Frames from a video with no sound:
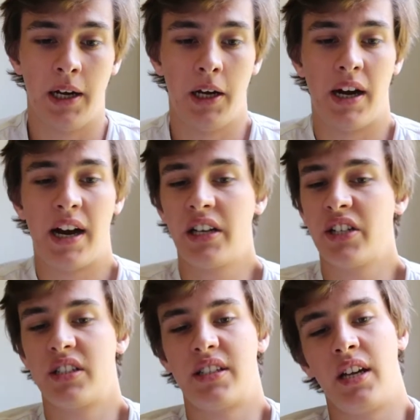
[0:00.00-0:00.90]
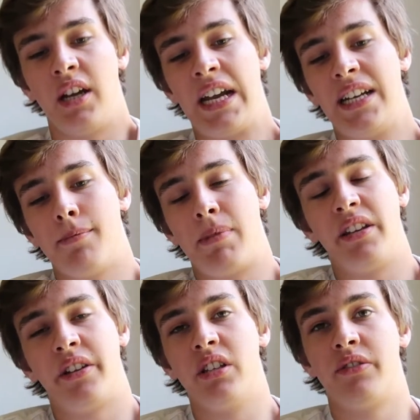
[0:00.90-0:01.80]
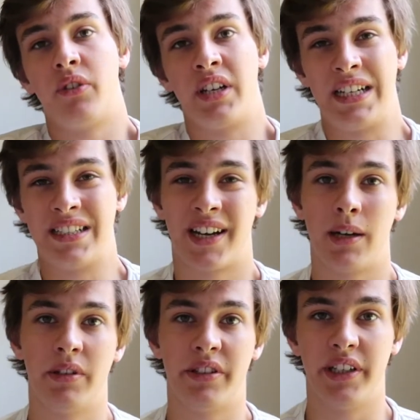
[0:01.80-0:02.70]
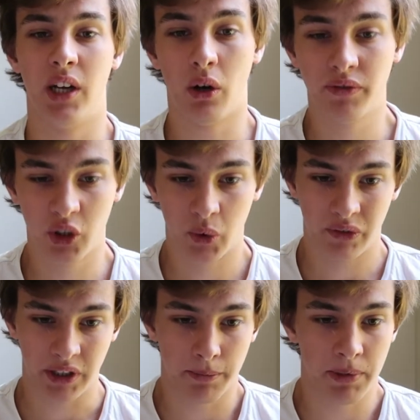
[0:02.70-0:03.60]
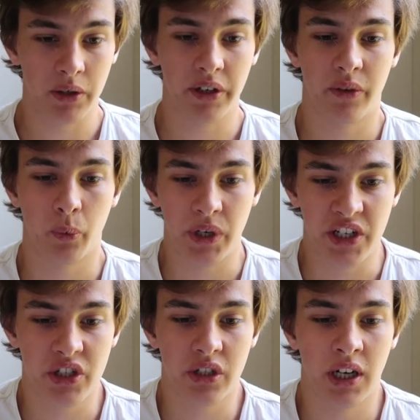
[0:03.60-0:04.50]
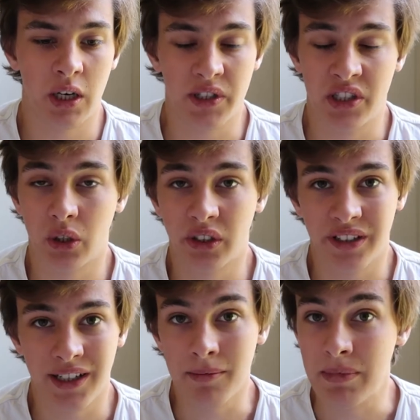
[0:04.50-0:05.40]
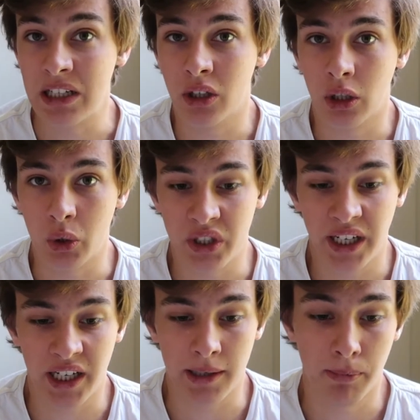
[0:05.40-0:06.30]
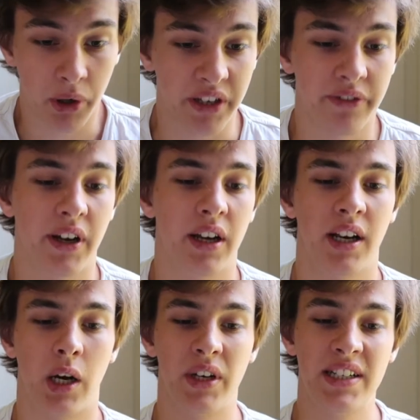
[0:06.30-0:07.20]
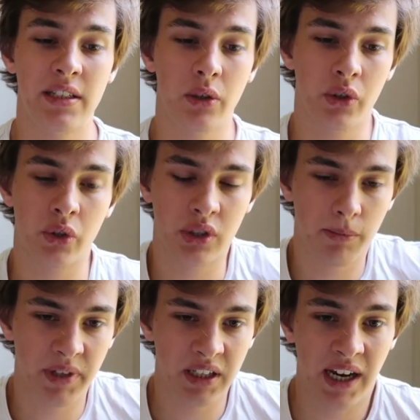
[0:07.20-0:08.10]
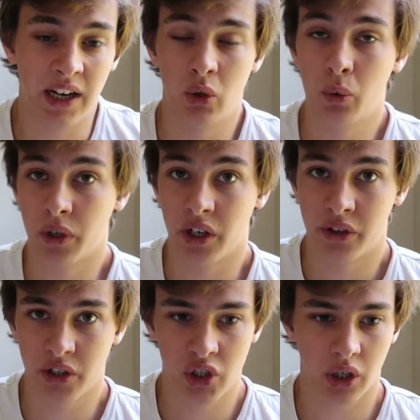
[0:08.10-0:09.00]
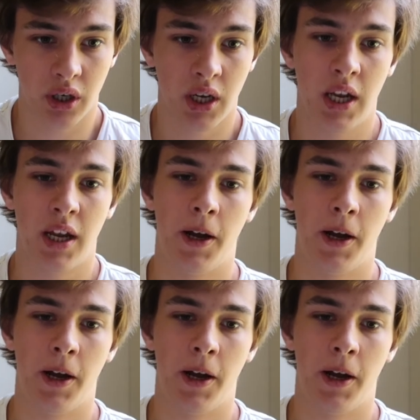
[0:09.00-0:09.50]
I just ate in maintenance for the entirety of the 12 week period, which resulted in me not losing any body fat. Now this is also something that I do want to touch on.